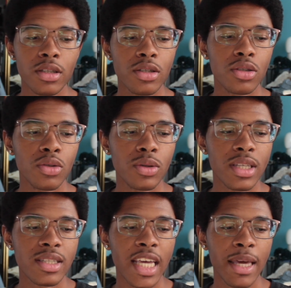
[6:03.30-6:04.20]
to do
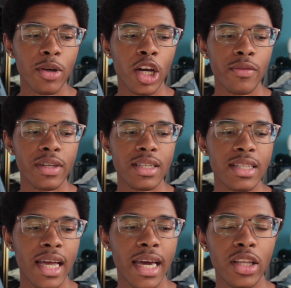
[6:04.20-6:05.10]
the same curvy
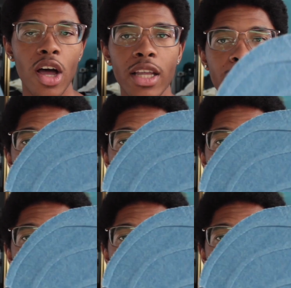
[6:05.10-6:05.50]
design on the